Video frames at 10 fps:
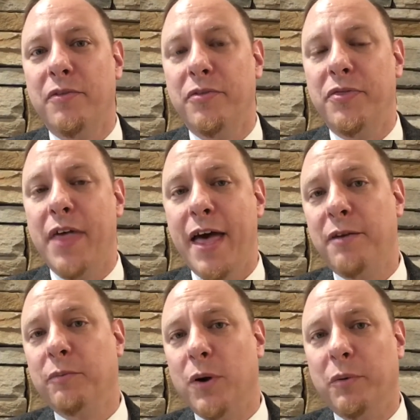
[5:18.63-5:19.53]

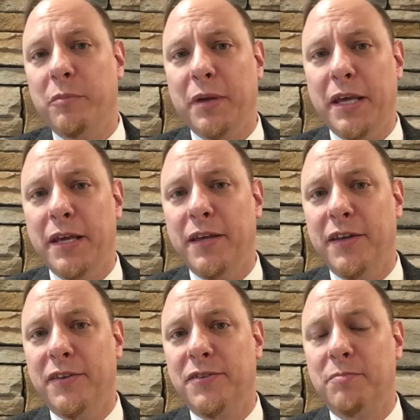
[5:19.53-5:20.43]
Then what would be
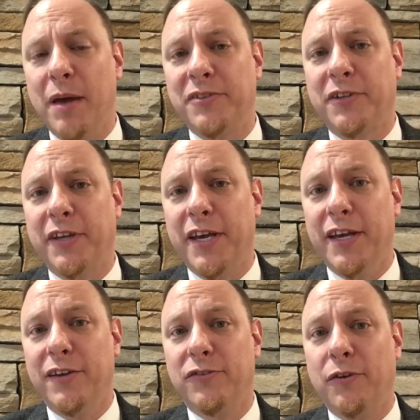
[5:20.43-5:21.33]
his mental
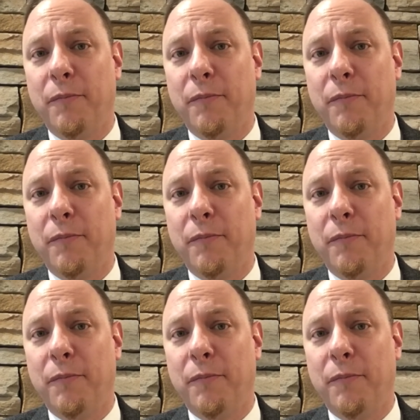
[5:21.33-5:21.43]
age?